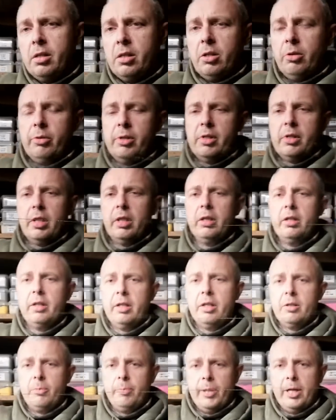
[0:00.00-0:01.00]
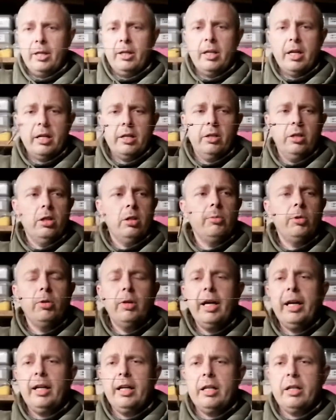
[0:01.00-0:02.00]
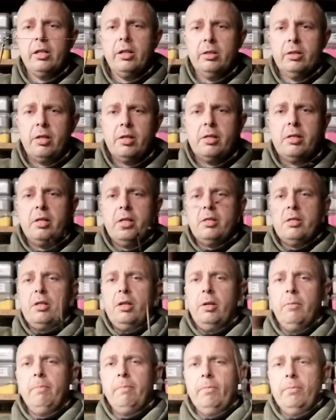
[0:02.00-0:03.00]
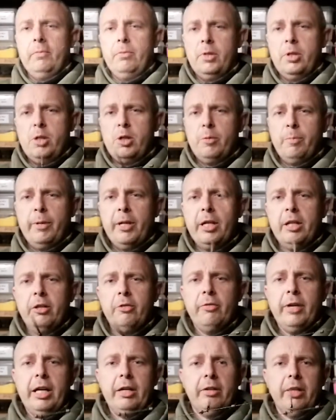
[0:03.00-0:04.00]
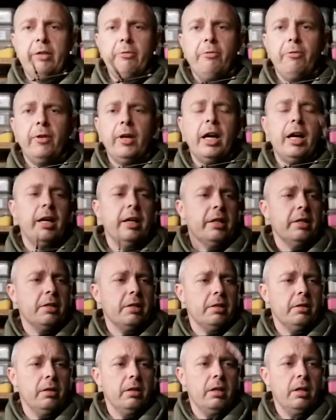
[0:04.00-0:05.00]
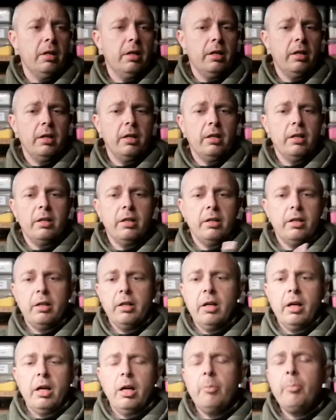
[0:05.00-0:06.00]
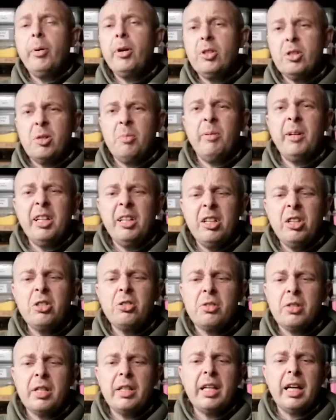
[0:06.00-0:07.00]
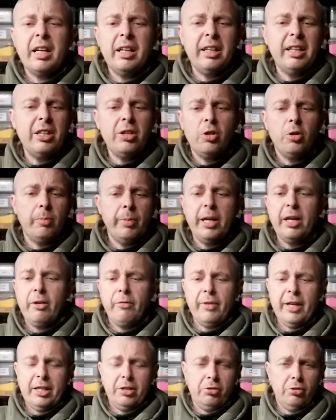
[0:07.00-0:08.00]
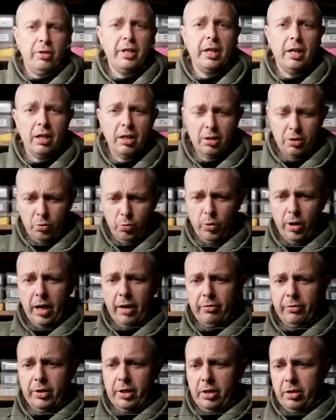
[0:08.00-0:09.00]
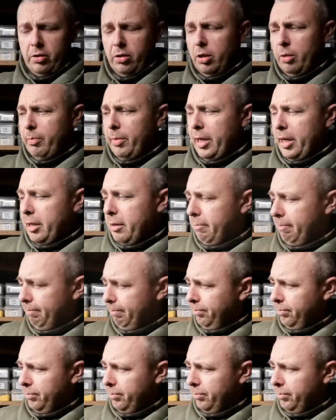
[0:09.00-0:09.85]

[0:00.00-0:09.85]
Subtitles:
So instead of this being like a normal helicopter system, spinning around in flight, I'm possibly losing that little bit of extra yards, whatever it's going to be.